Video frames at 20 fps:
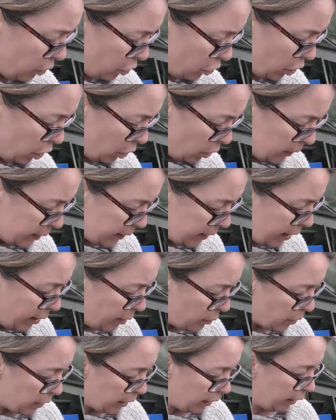Charles
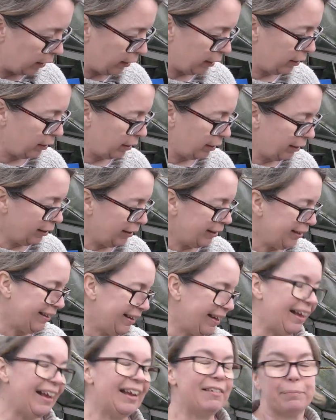Dowding,
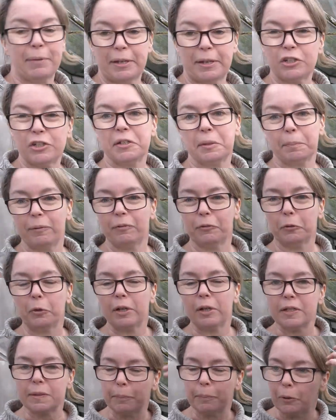I've mentioned it before,
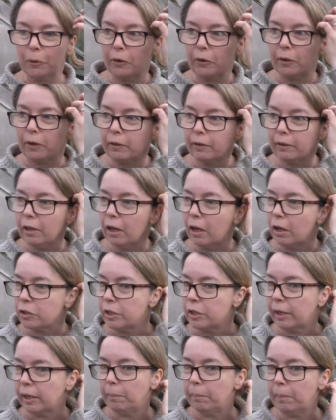his book
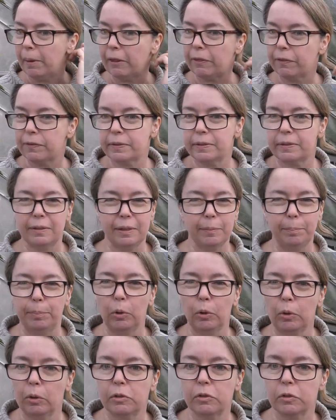Gardening Myths
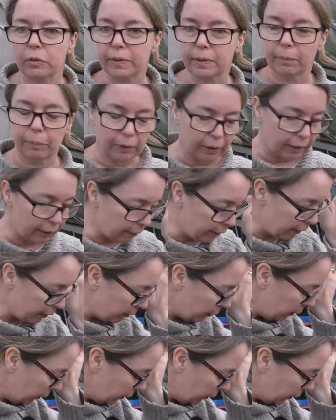Debunked or something like that,